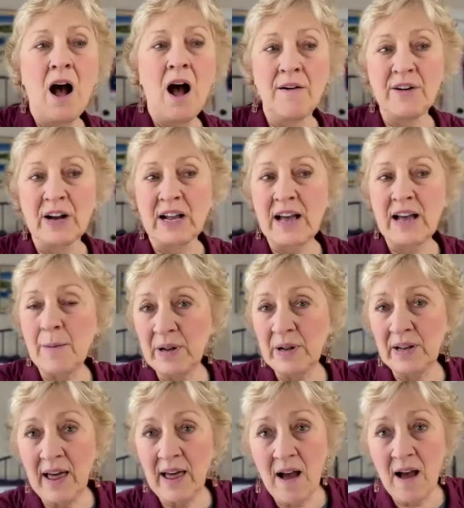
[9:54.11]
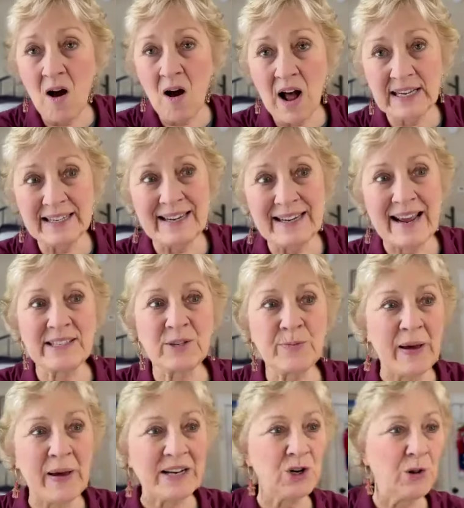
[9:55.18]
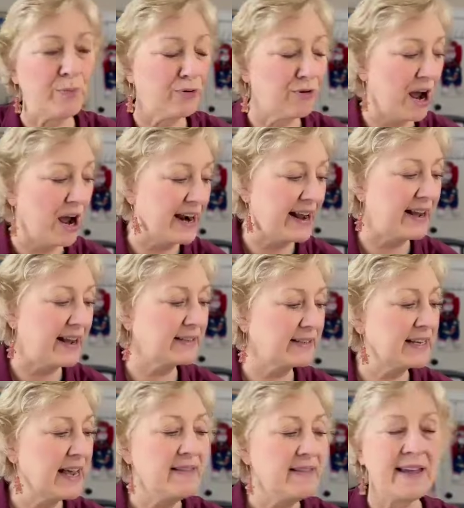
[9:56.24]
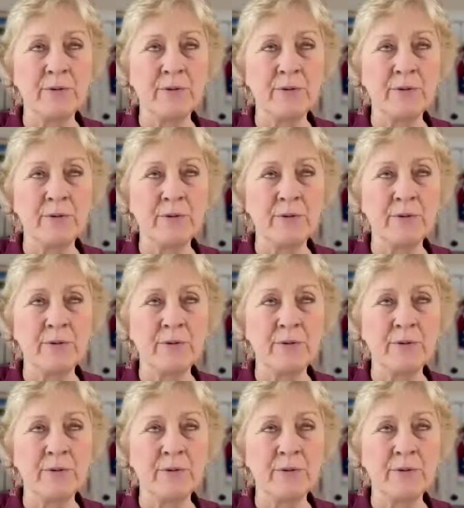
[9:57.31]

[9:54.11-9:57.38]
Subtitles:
of a couple holiday special products.